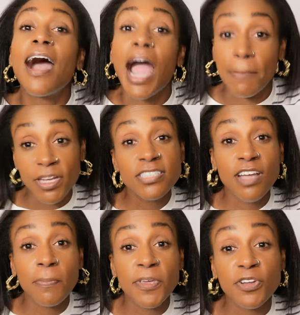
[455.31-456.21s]
I'm gonna
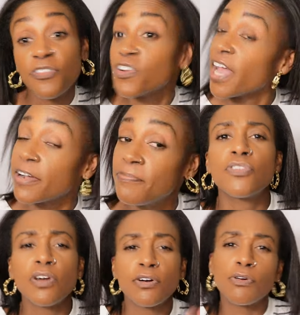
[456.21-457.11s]
stop here for now.
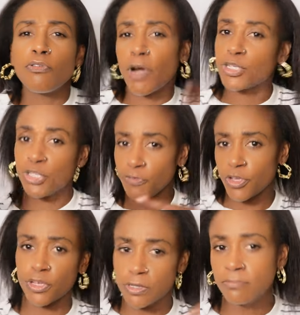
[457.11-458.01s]
So, question for
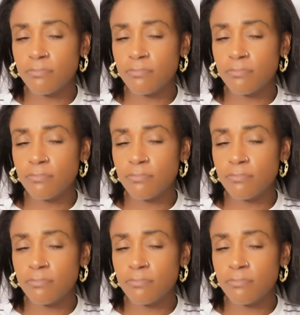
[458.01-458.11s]
you.